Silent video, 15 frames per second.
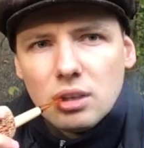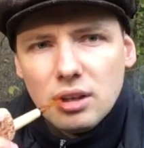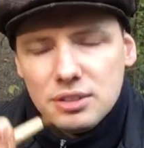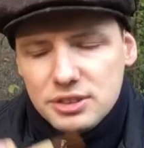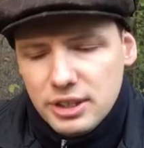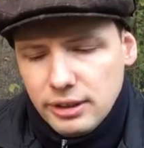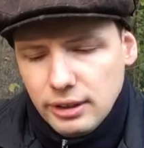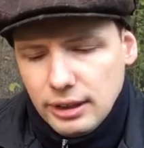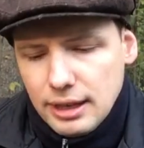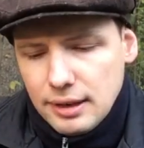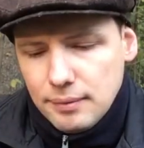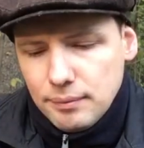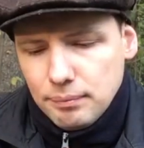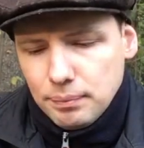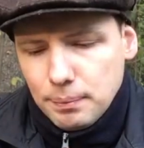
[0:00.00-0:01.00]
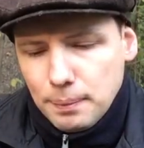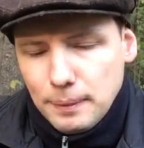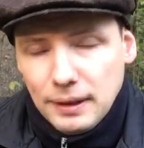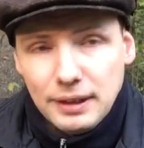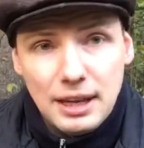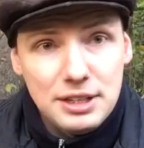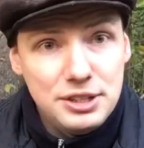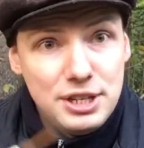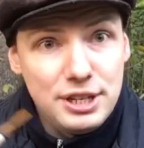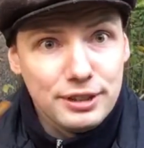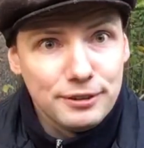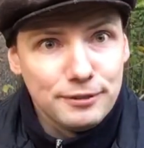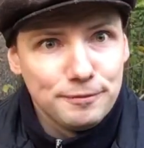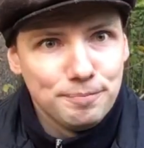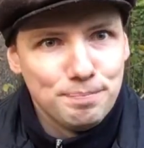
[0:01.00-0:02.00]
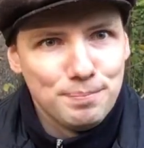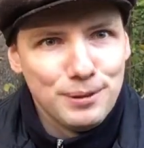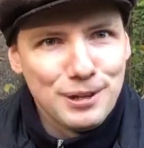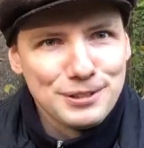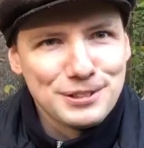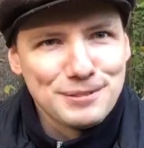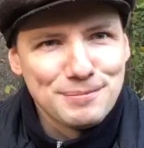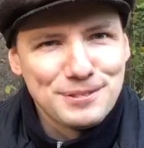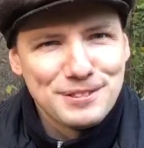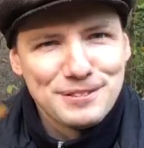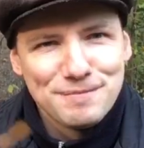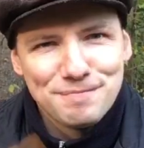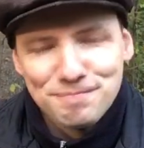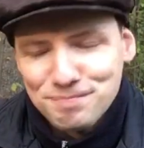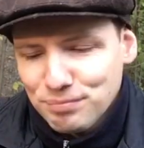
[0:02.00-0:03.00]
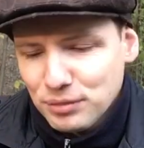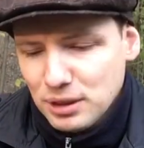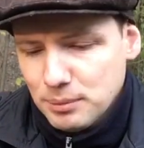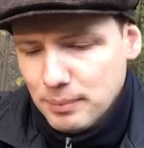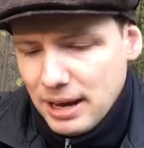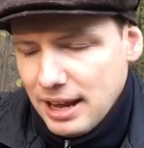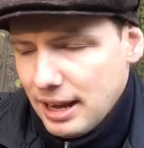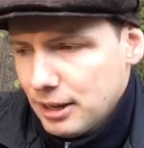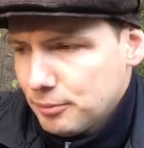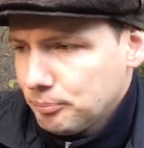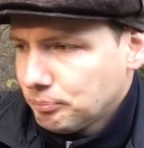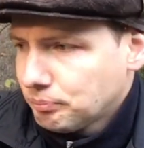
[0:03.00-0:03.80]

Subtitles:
And suddenly an idea blossoms in my head.